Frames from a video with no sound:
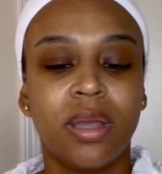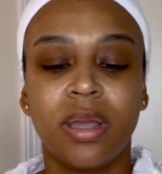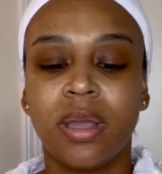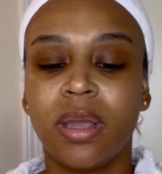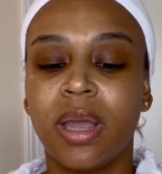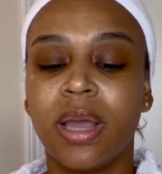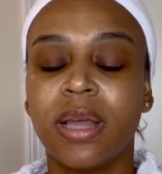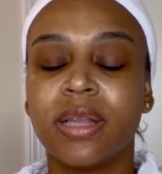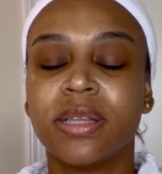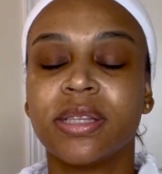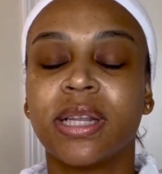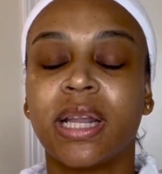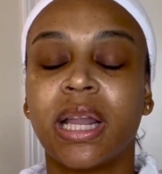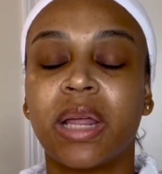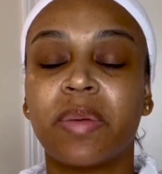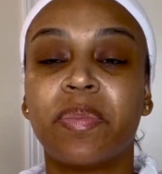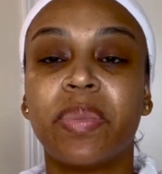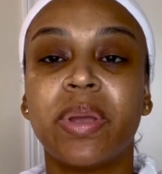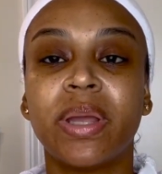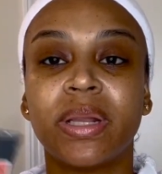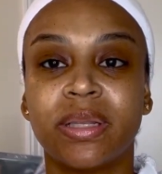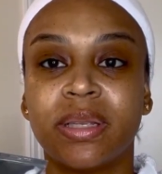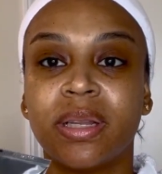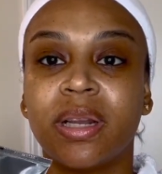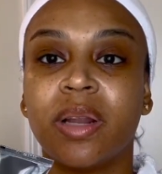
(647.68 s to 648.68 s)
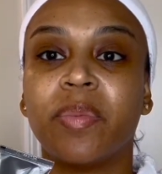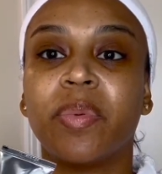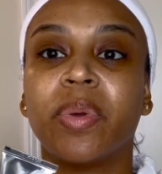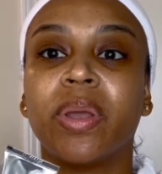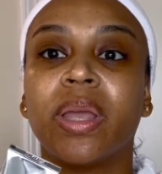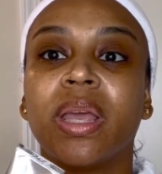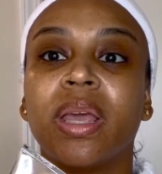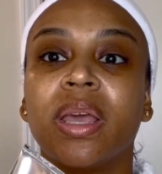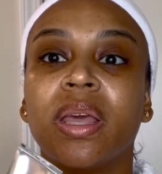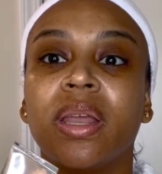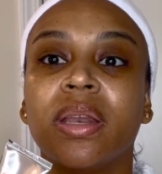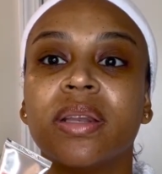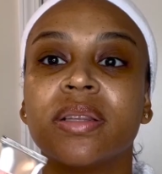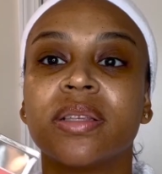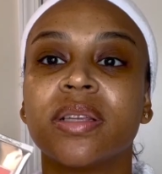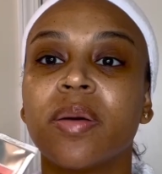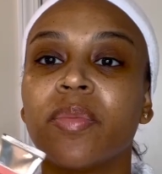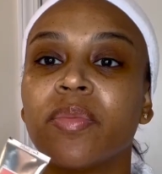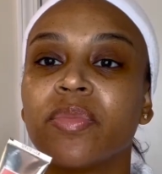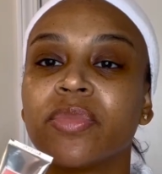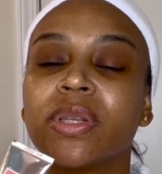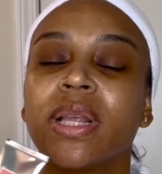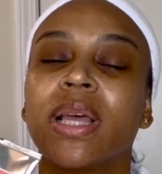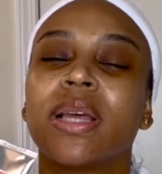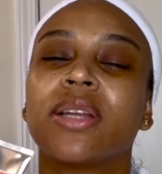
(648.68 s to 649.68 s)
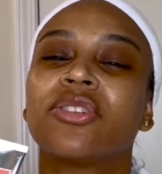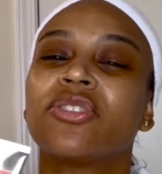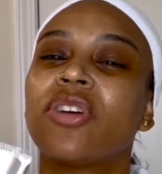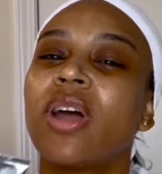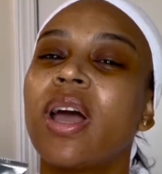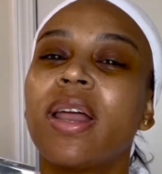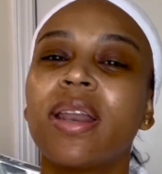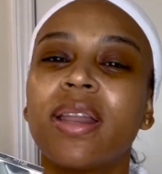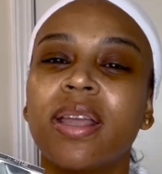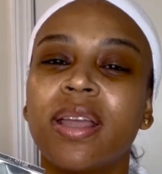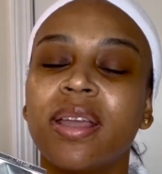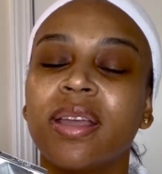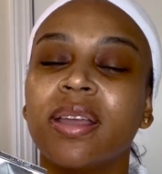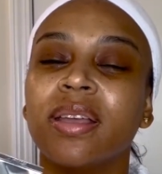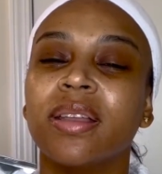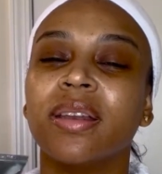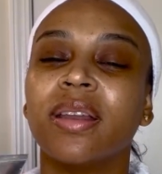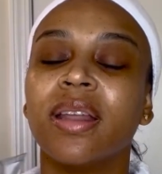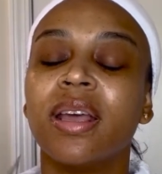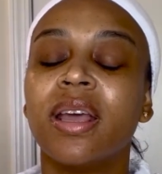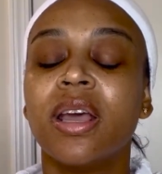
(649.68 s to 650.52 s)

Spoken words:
until I picked it up again. Something was like, try it again.